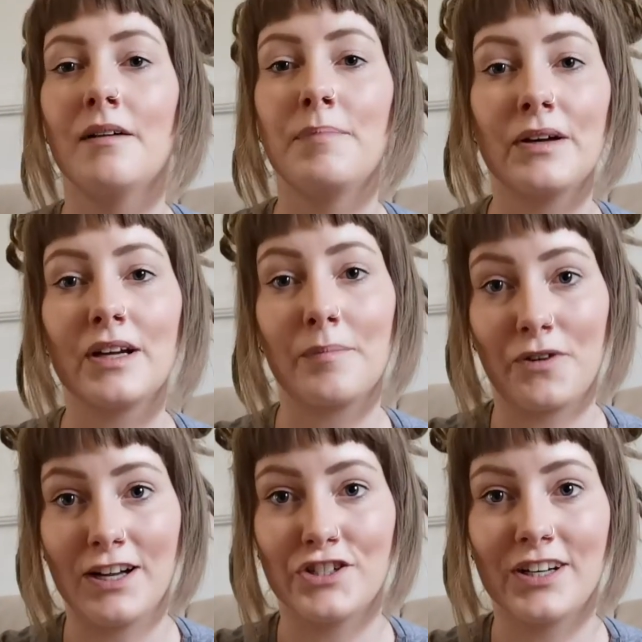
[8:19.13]
build it up
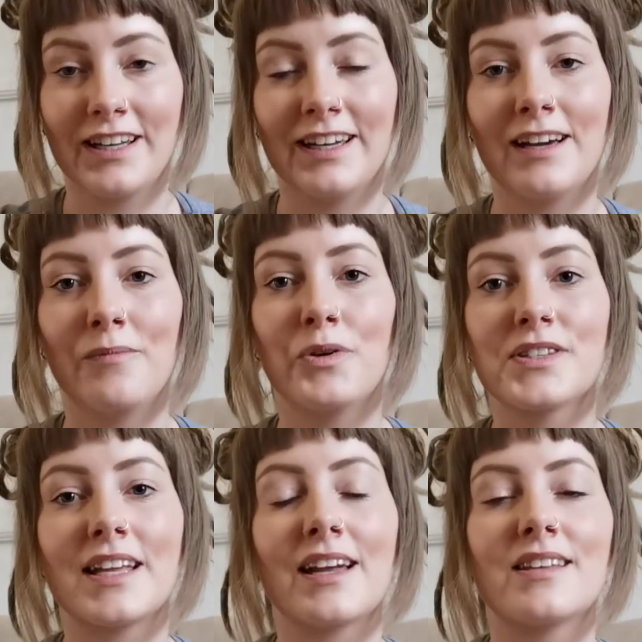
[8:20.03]
gradually, and
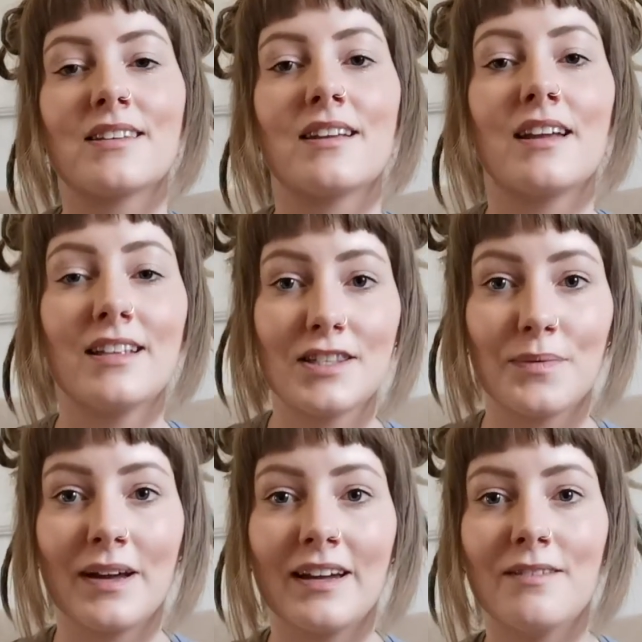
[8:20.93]
once they get
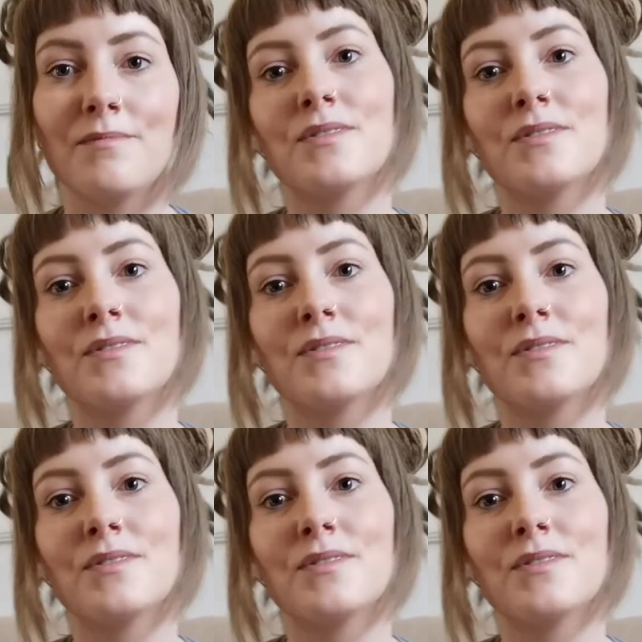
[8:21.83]
into it,